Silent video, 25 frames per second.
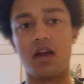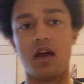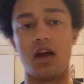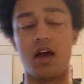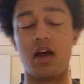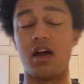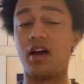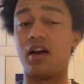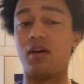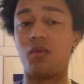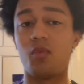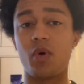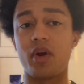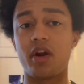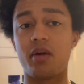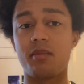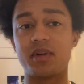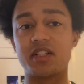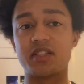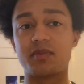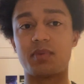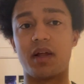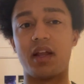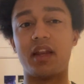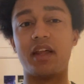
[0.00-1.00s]
When I'm
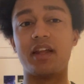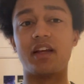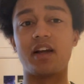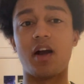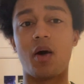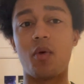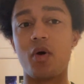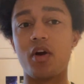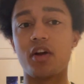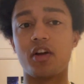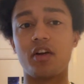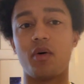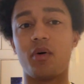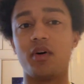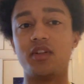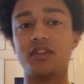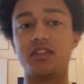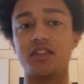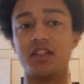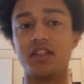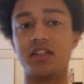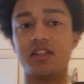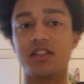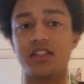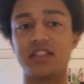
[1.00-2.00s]
explaining, I won't go on
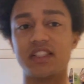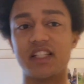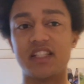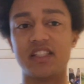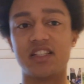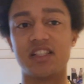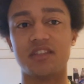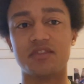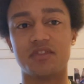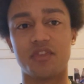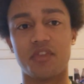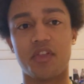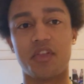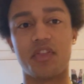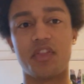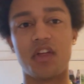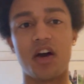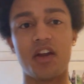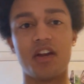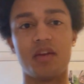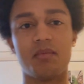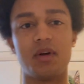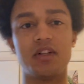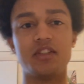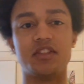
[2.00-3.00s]
to the details of the
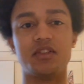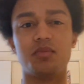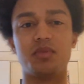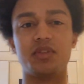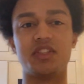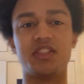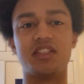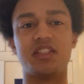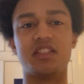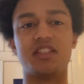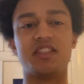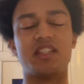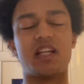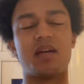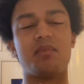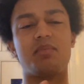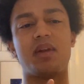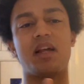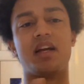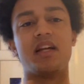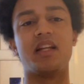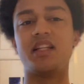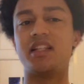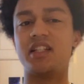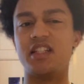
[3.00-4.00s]
third dimension, which is the
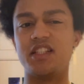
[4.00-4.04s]
Z-plane.